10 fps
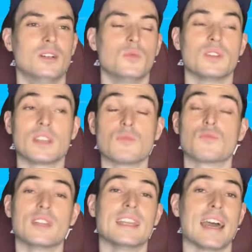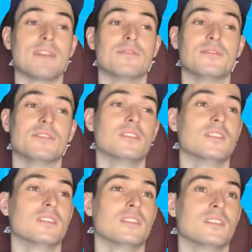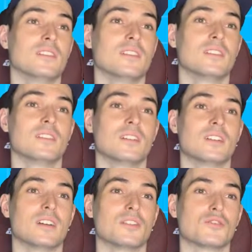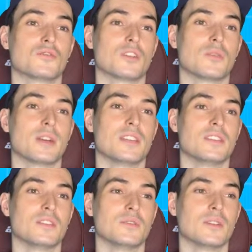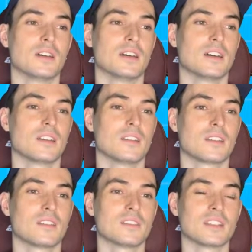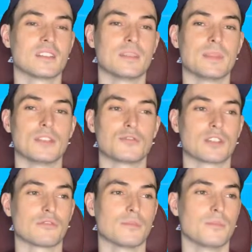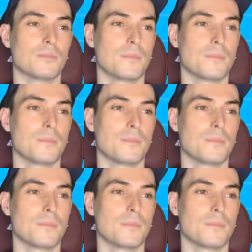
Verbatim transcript: We don't really have a, a way to uh, consistently beat Trick Room.